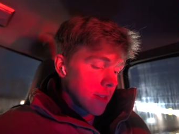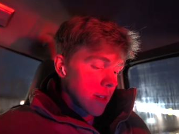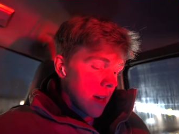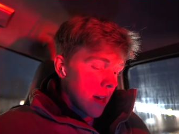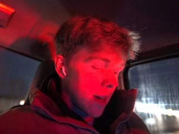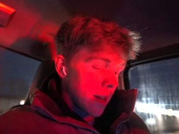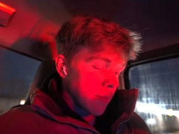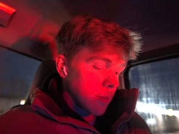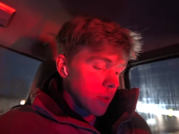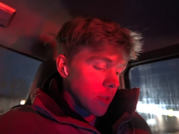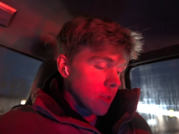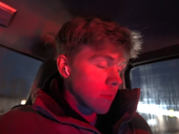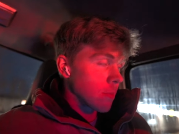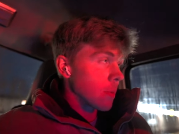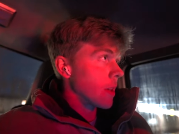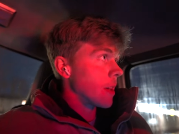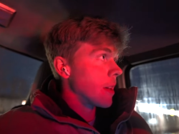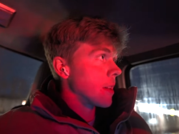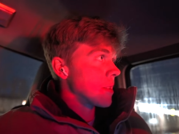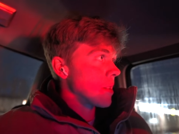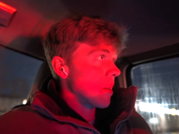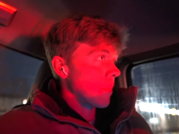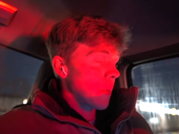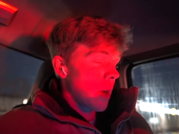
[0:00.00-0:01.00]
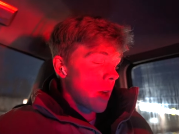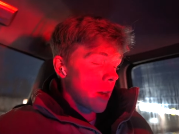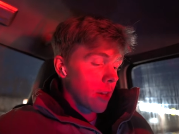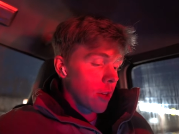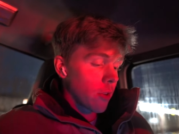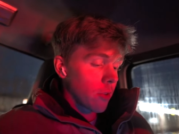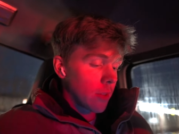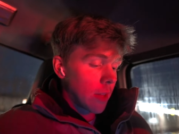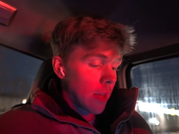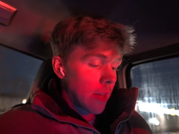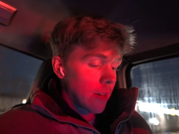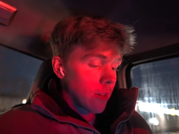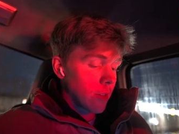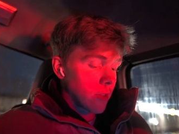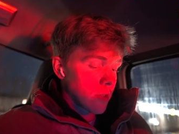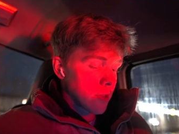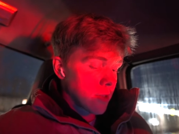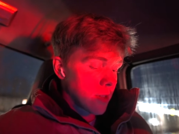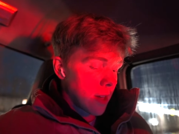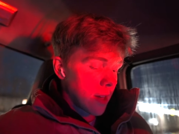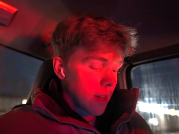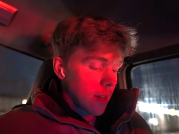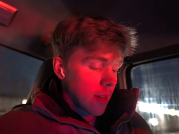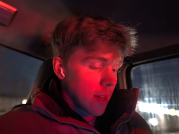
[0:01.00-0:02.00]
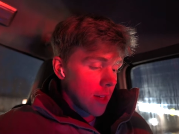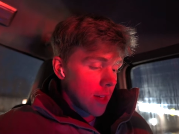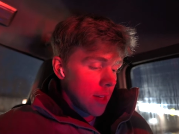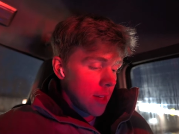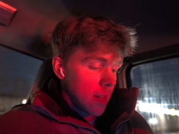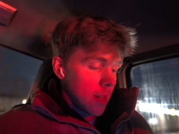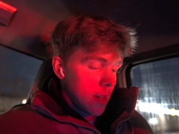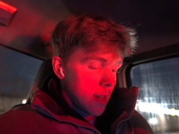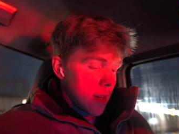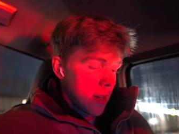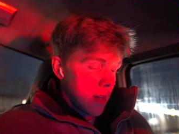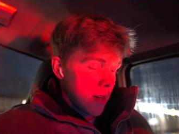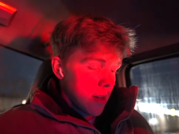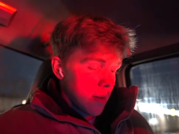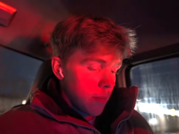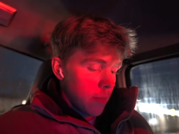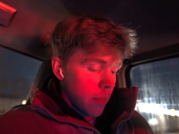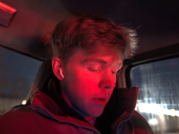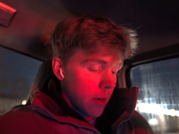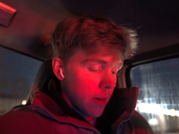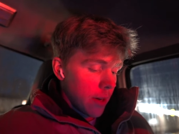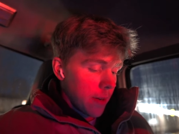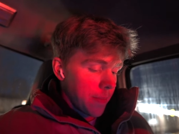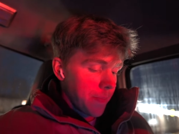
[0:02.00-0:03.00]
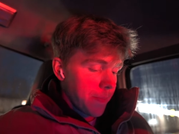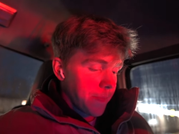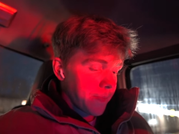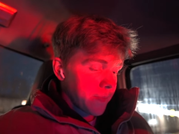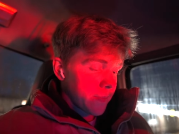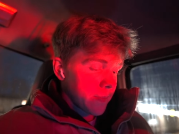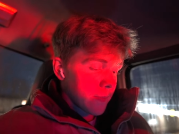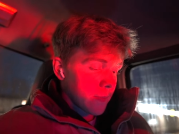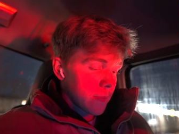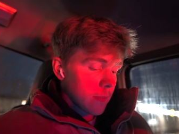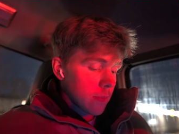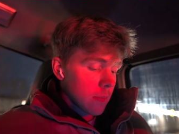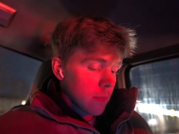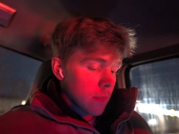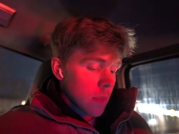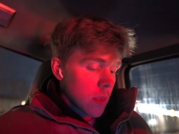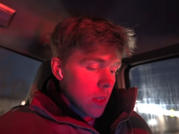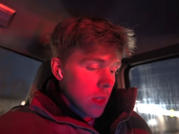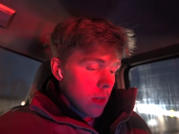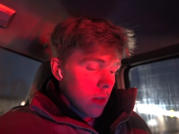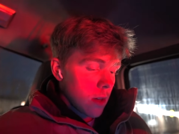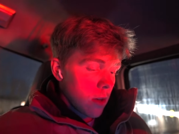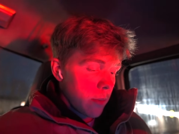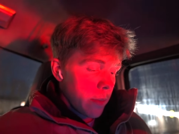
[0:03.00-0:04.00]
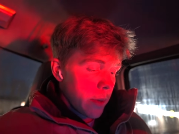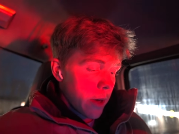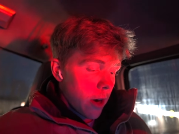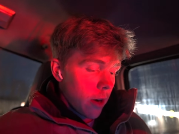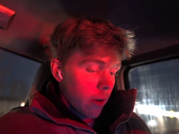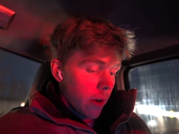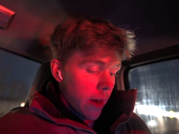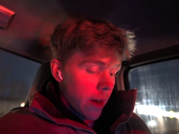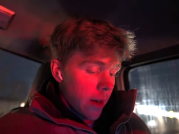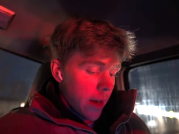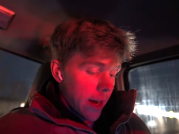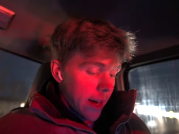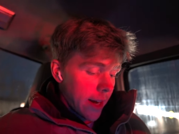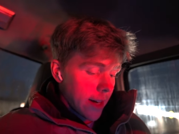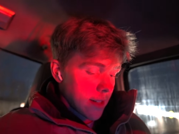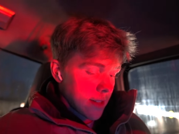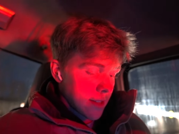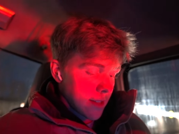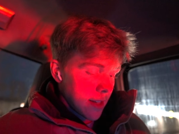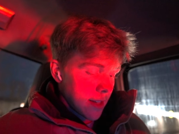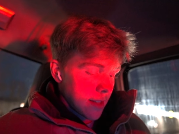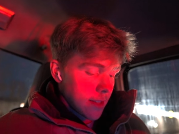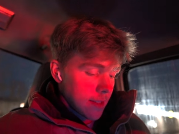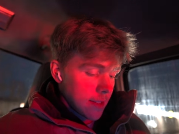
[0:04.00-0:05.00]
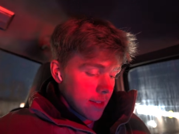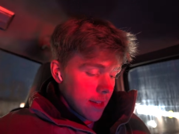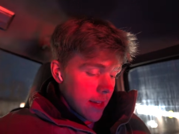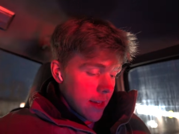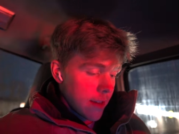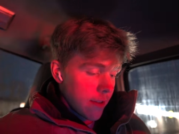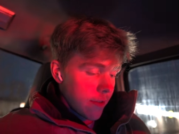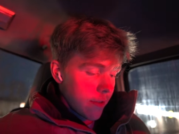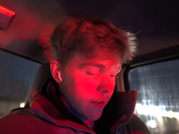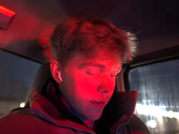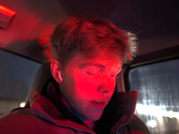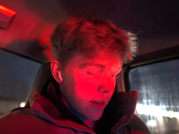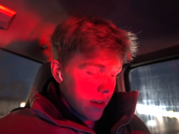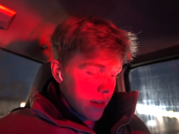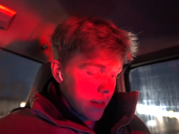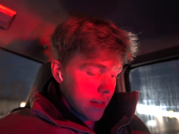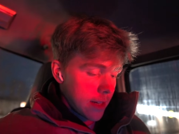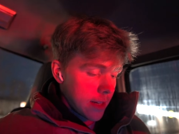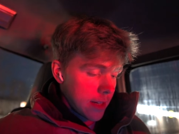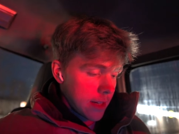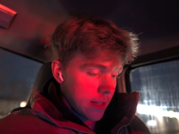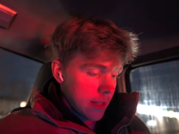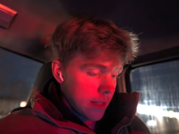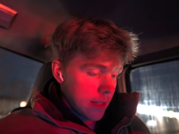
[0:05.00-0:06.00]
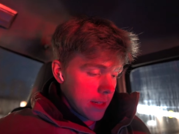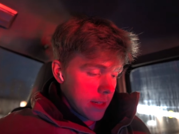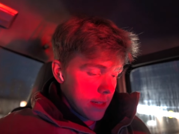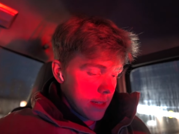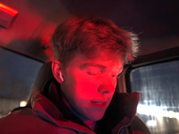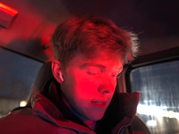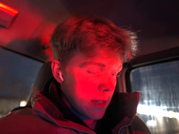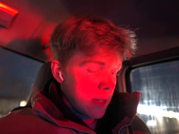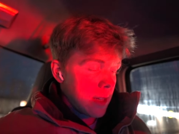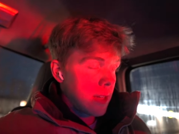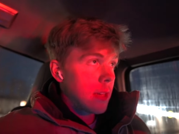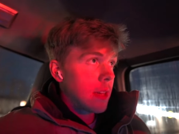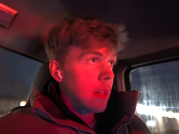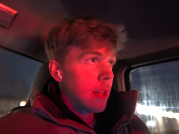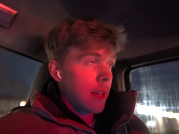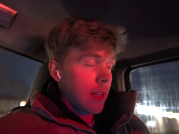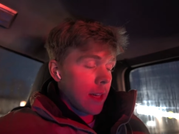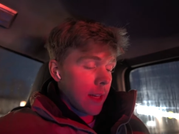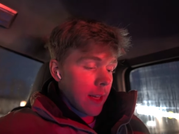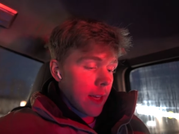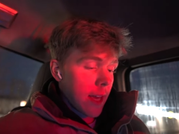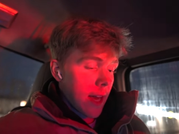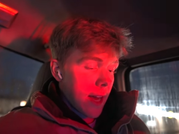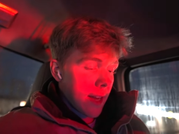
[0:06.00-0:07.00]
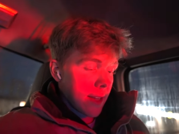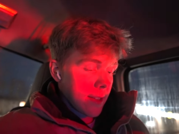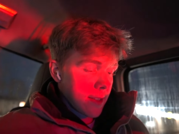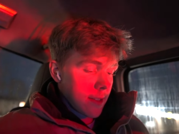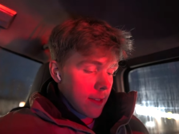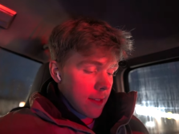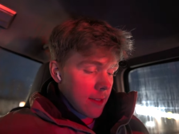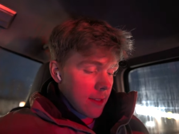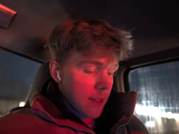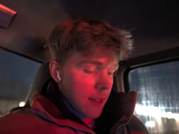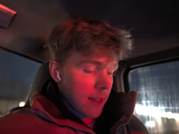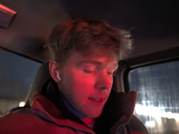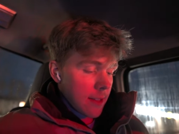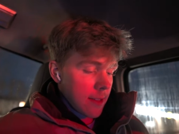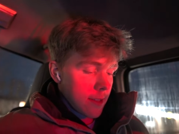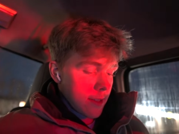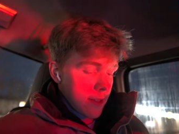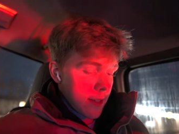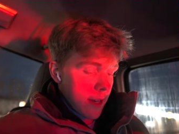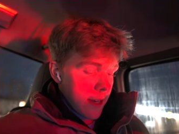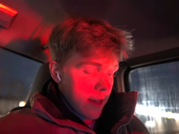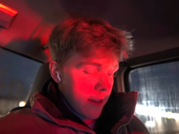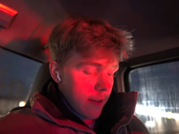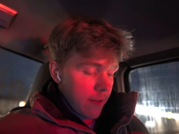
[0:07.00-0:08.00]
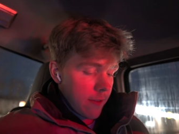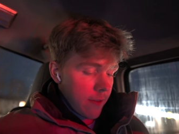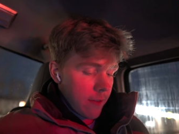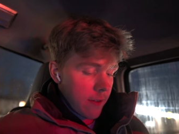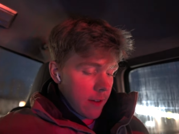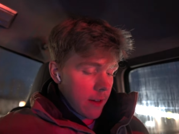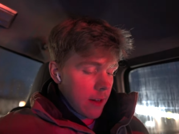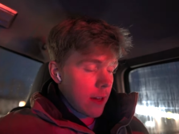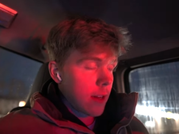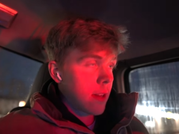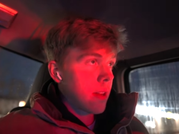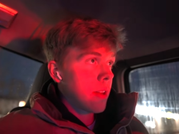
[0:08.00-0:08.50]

of time just because I'm not going the interstate. But it'll be all right. I gotta stay safe. Got to stay safe.